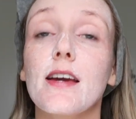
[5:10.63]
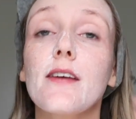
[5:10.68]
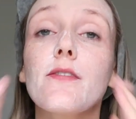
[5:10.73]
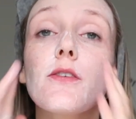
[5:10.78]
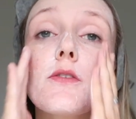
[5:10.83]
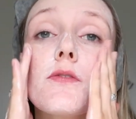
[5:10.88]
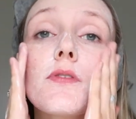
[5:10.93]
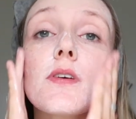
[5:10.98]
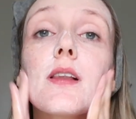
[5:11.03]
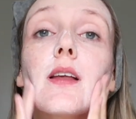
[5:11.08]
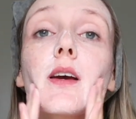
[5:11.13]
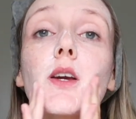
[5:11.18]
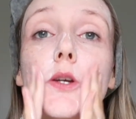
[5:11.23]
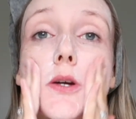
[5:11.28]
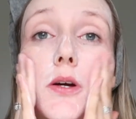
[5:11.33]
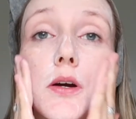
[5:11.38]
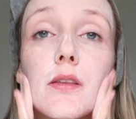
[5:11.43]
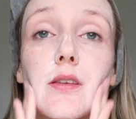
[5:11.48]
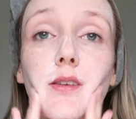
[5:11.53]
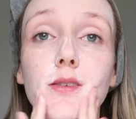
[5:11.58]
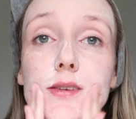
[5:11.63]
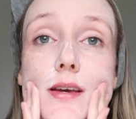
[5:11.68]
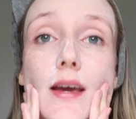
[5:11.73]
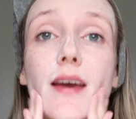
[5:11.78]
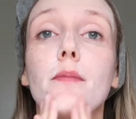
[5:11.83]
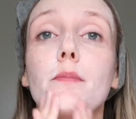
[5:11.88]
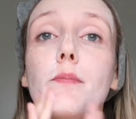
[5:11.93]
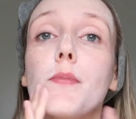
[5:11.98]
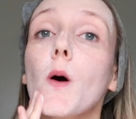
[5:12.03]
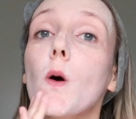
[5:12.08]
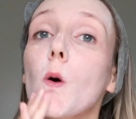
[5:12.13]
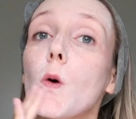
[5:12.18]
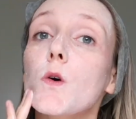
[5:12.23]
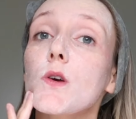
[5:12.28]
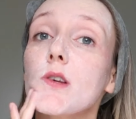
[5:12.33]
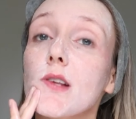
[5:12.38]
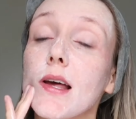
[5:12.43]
if you feel like you're on the same boat,